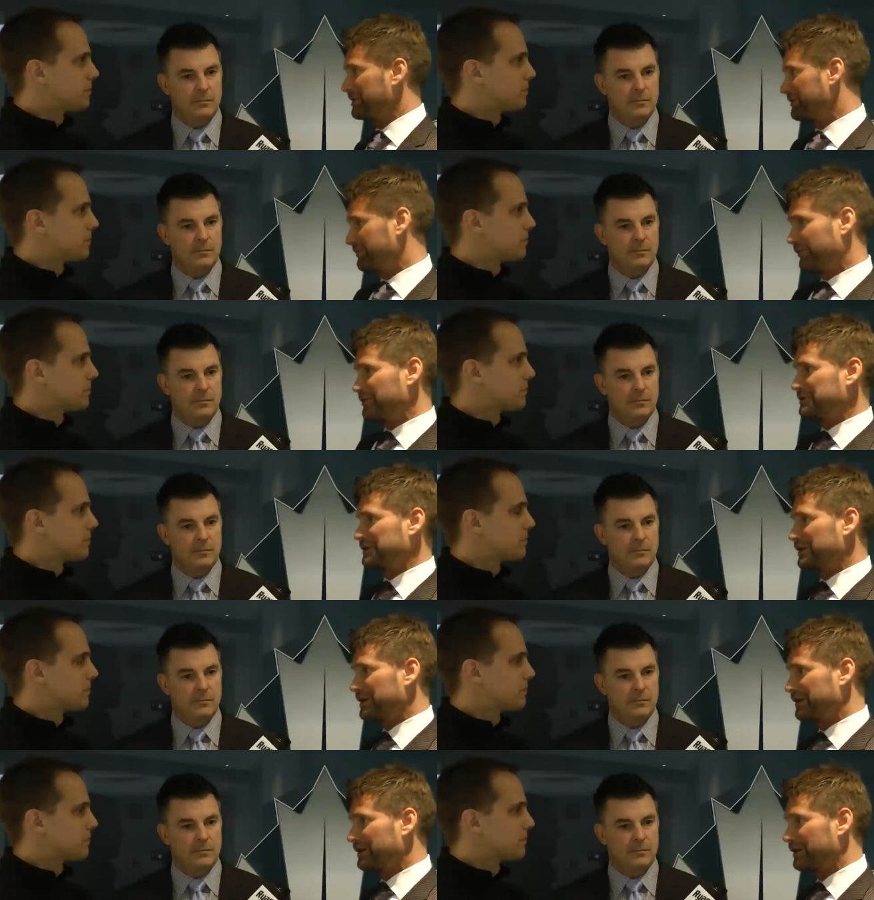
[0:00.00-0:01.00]
Speaker 1: but diversity
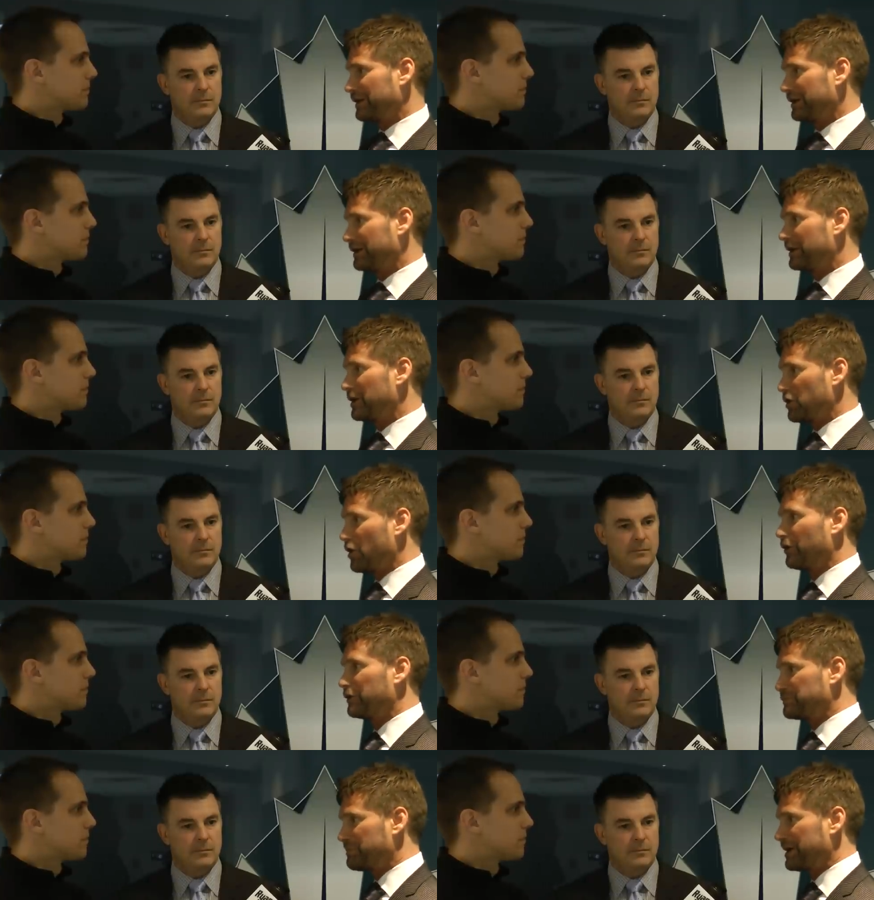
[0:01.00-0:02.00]
in, in, in
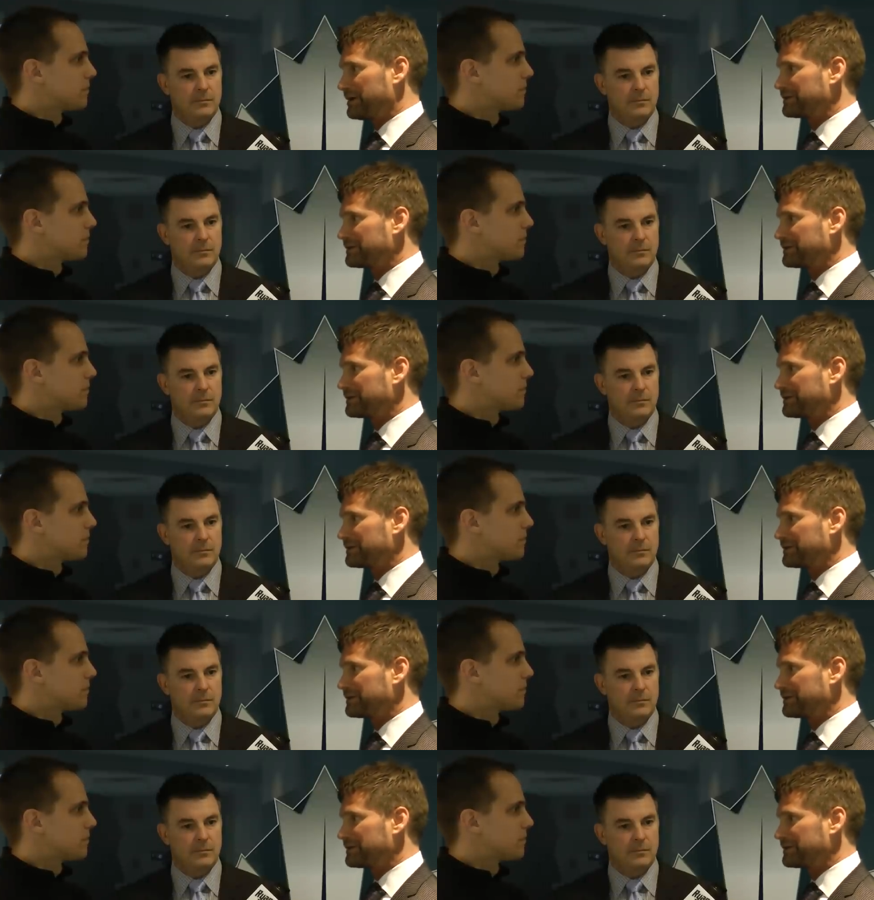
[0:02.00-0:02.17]
knowledge base.